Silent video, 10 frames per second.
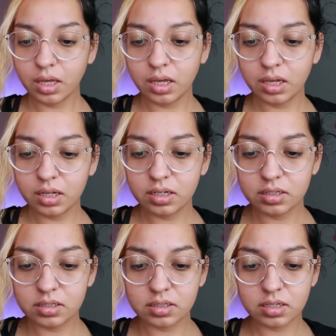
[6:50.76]

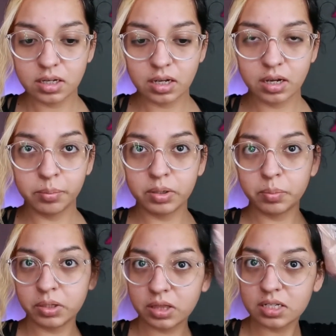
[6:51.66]
And I'm gonna
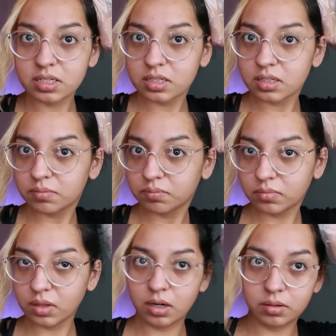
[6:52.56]
put this,
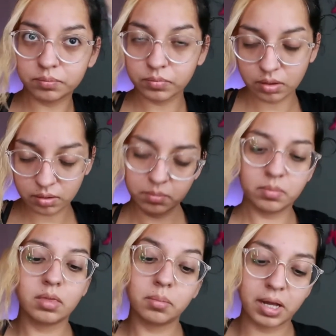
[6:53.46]
you know, in
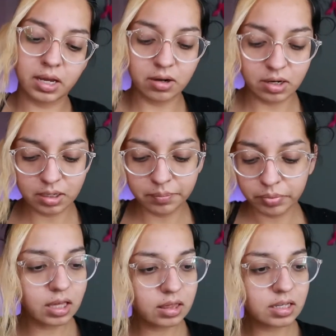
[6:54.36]
the black area.
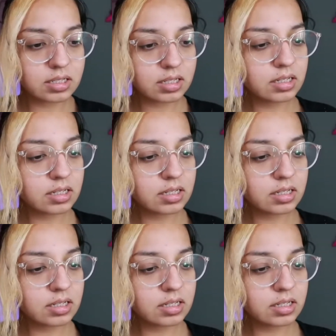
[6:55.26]
And this